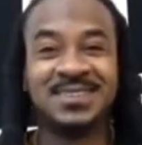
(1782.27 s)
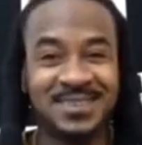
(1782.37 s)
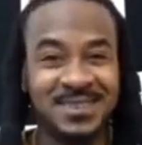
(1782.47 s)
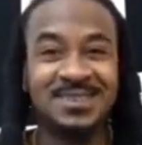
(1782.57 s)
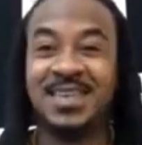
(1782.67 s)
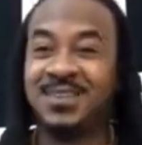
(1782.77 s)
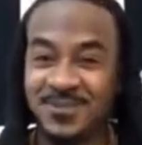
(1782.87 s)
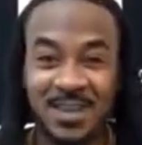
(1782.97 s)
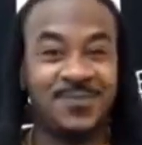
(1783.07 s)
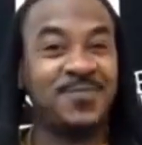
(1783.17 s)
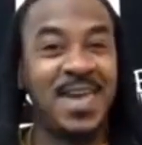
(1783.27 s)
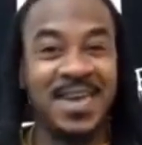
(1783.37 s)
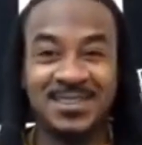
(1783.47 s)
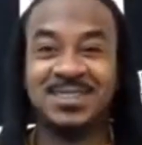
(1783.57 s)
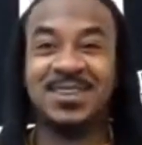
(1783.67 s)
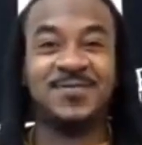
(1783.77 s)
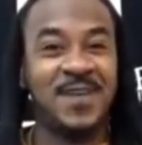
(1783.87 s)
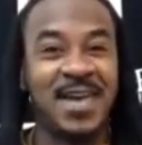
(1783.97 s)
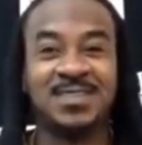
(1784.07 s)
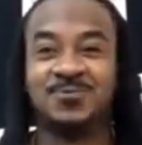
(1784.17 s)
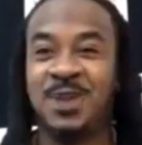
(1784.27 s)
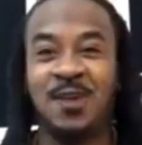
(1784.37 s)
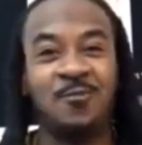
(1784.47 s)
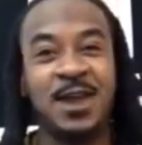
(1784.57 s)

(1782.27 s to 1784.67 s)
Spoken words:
That's facts. That's facts. When I ran into